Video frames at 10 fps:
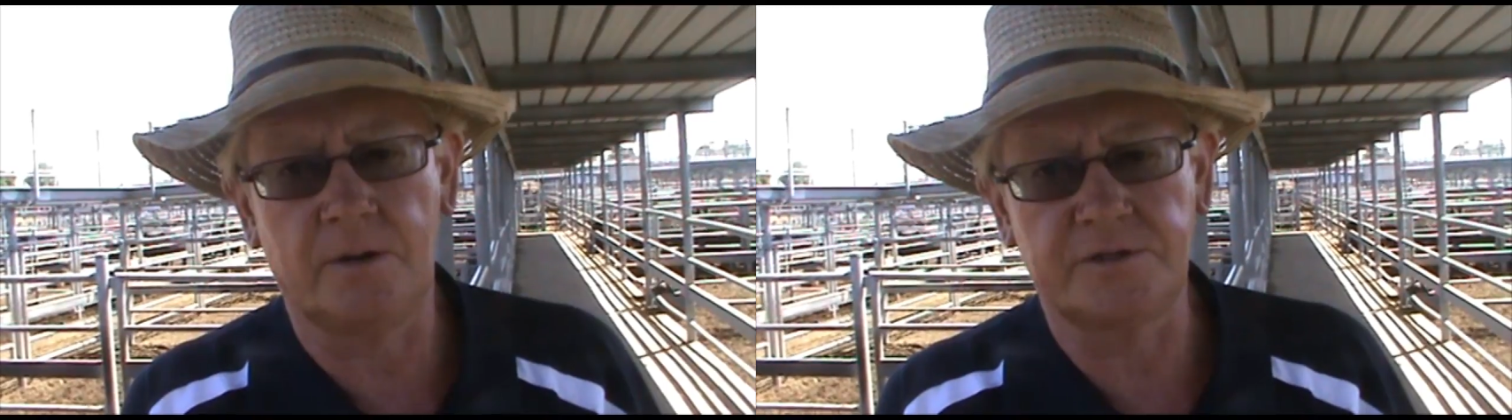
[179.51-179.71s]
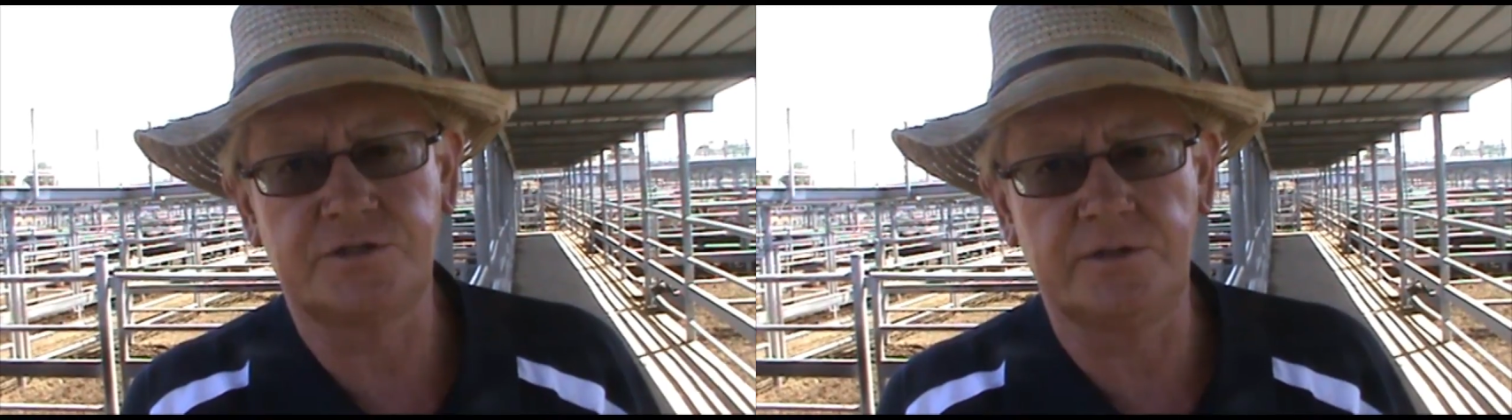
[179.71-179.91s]

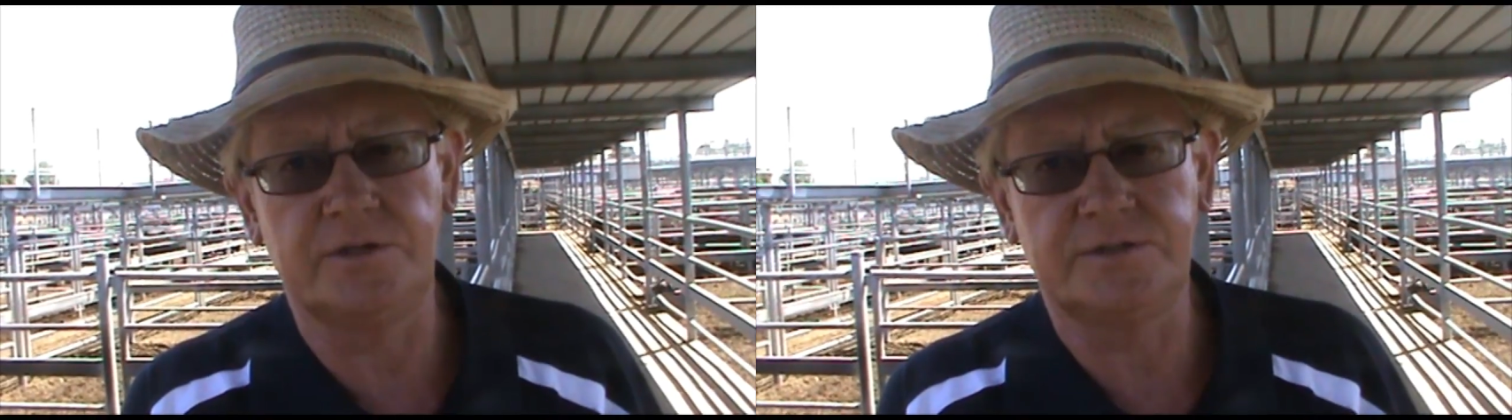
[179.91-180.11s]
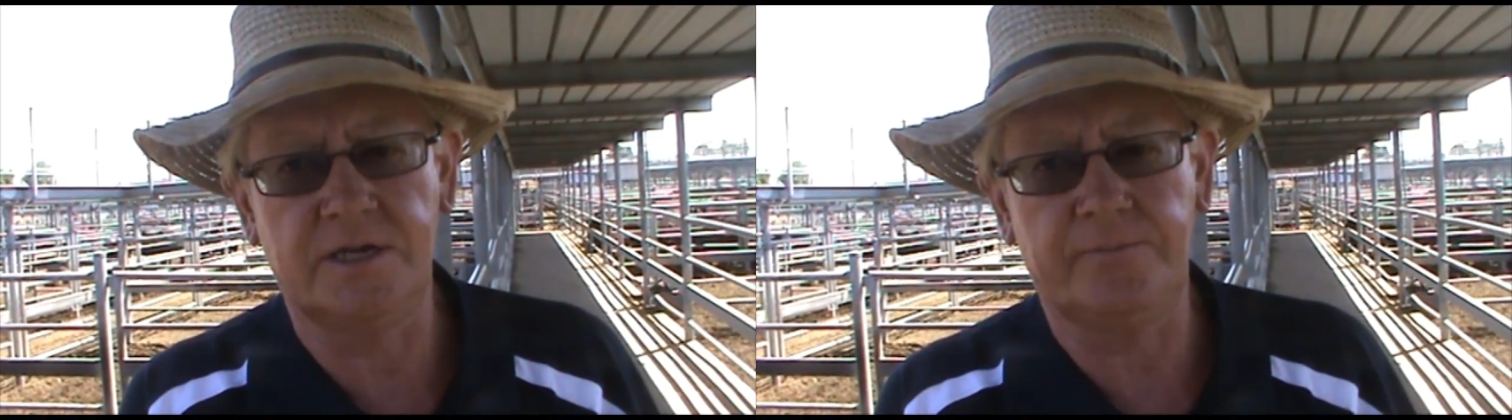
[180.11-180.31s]

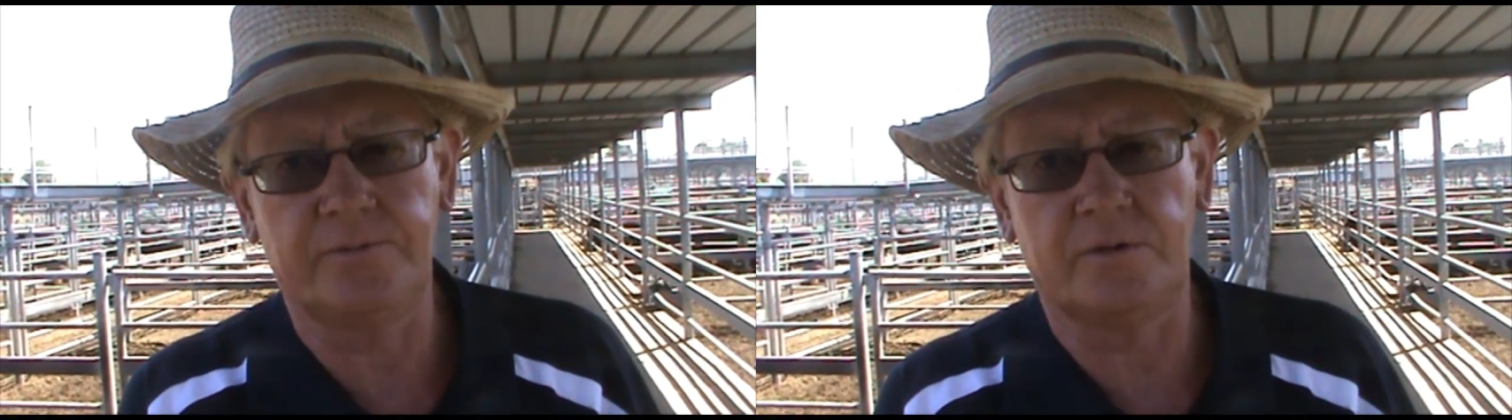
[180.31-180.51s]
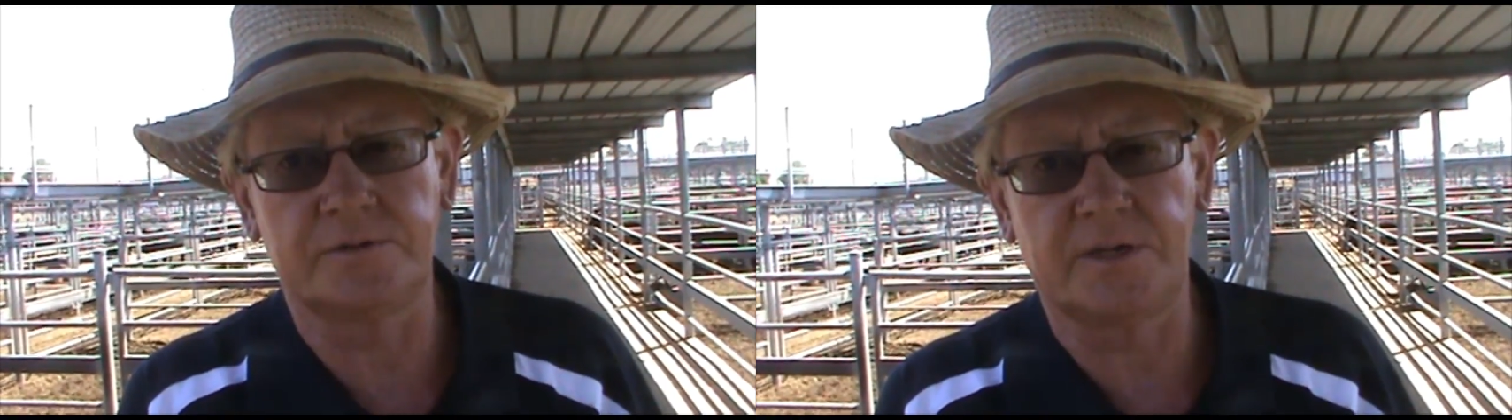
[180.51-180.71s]
opportunities there
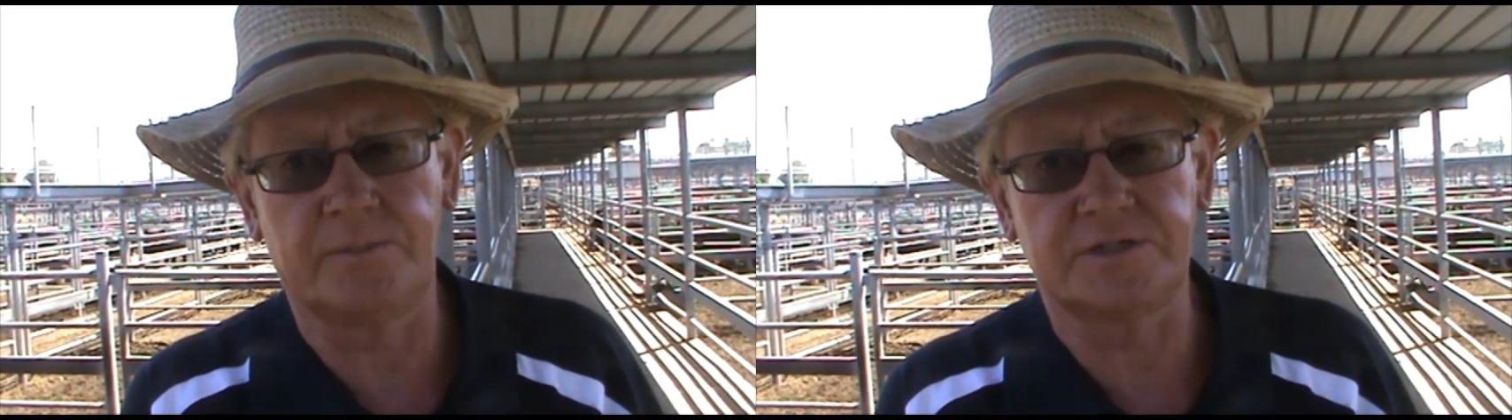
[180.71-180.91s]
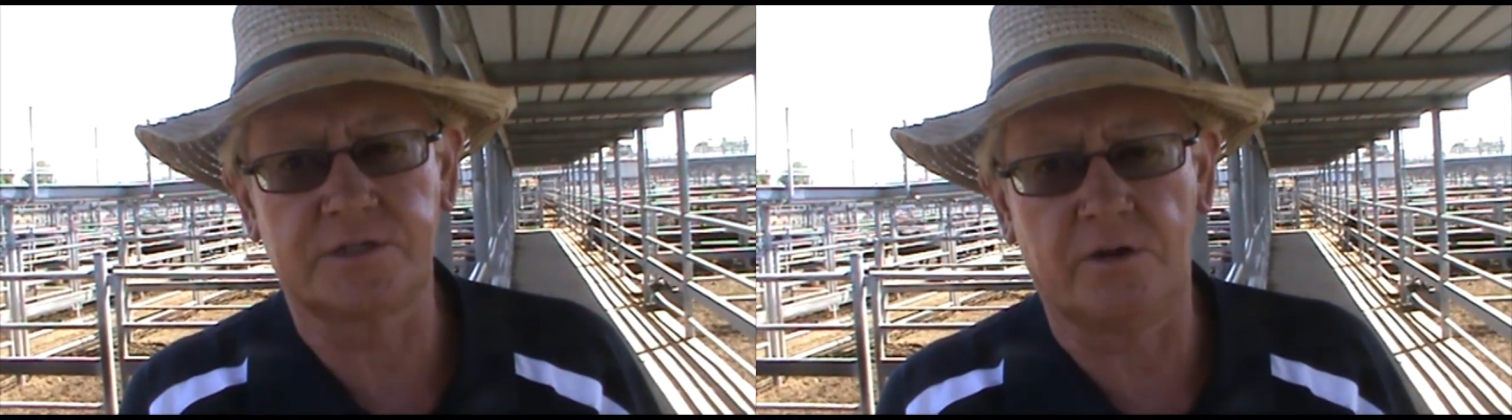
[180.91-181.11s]
on some
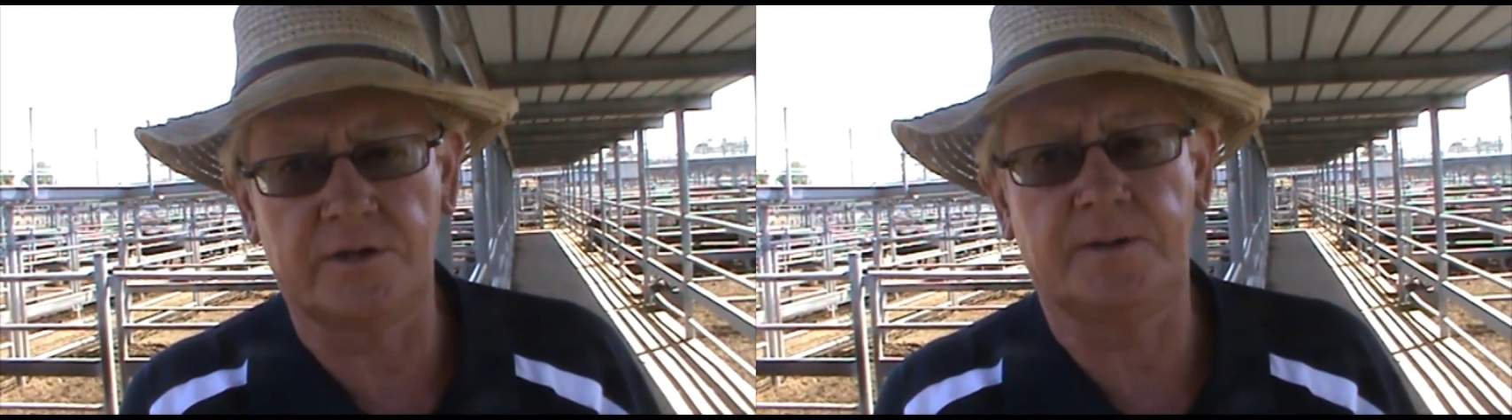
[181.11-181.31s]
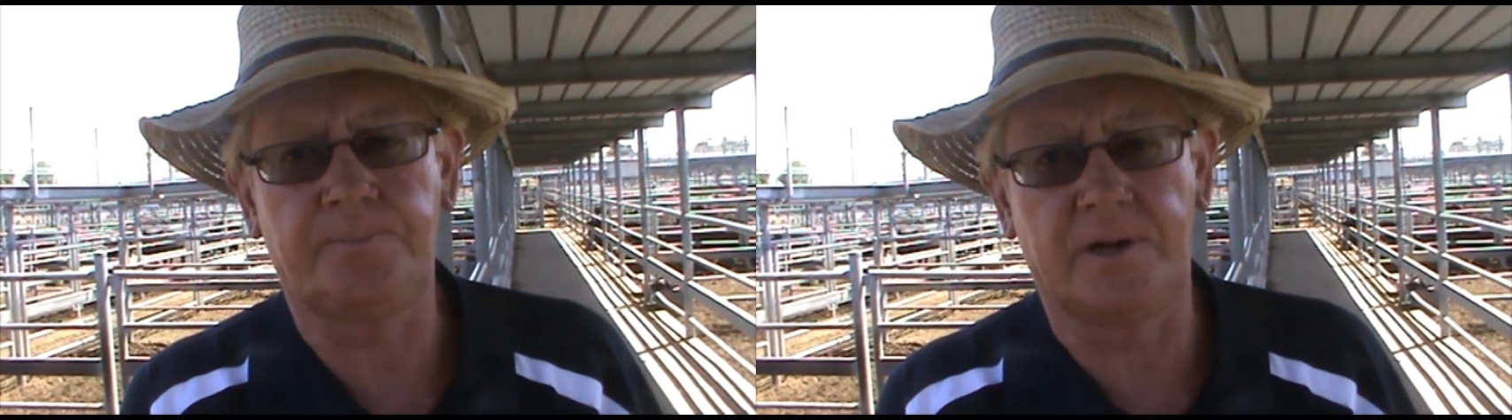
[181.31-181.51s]
of those
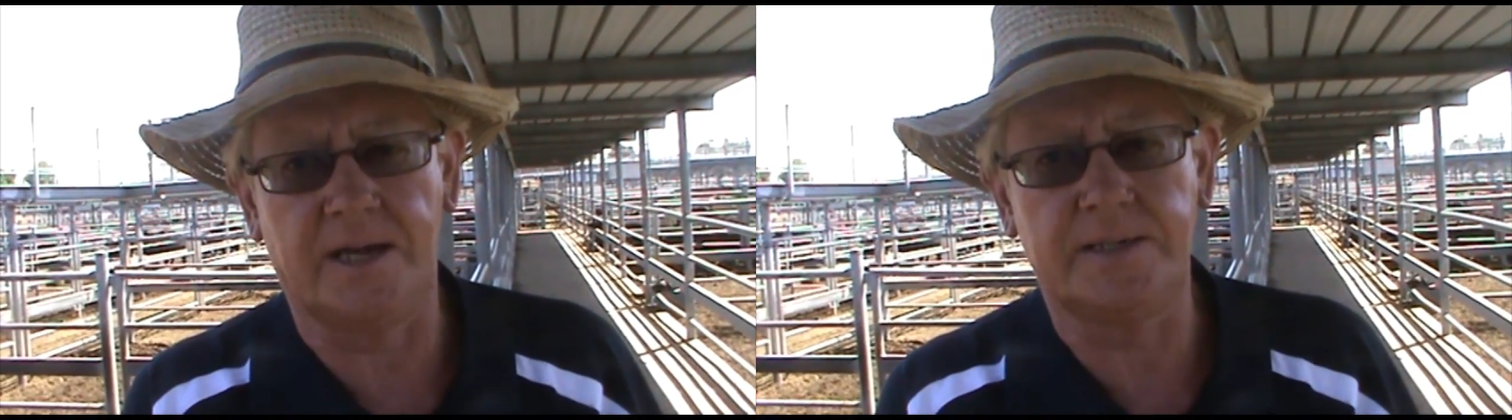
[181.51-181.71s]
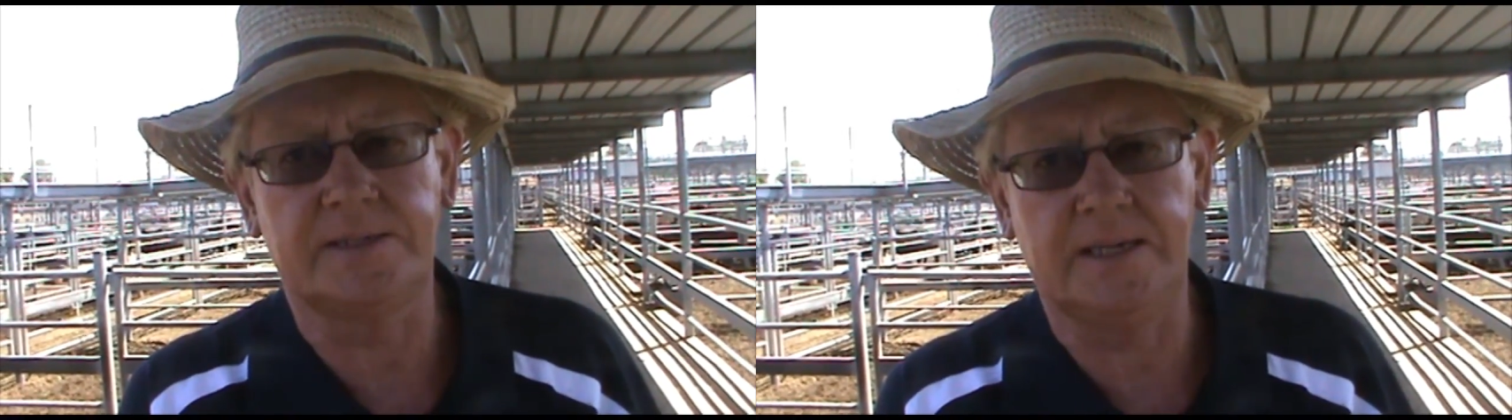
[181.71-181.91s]
lighter,
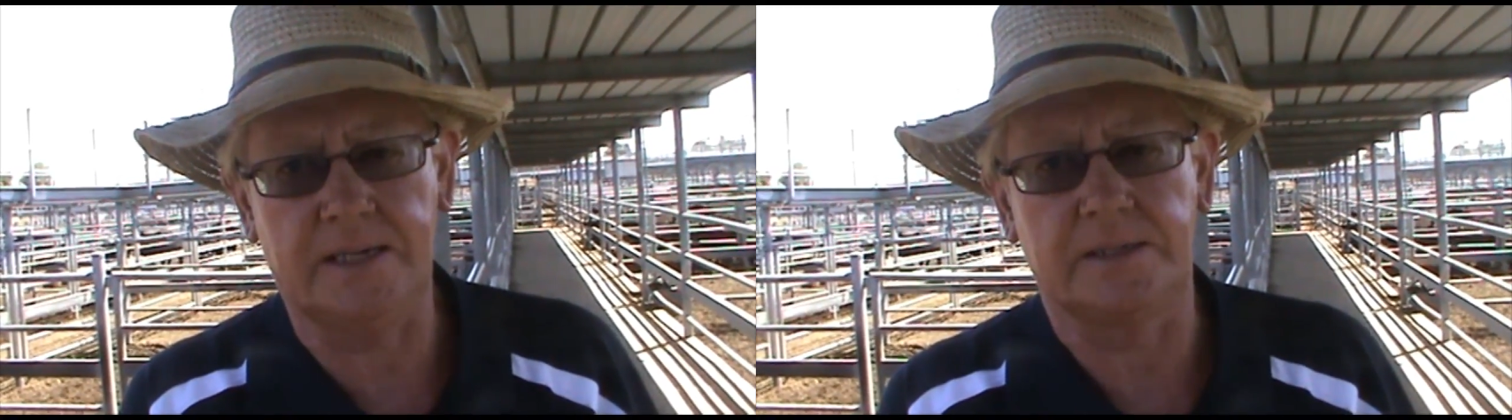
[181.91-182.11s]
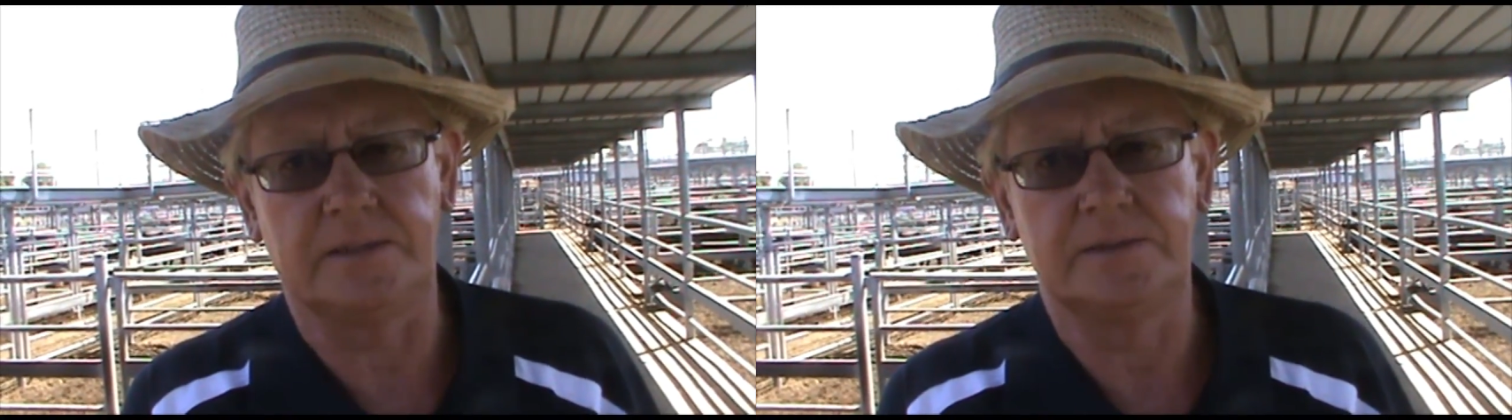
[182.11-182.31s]
plainer cattle.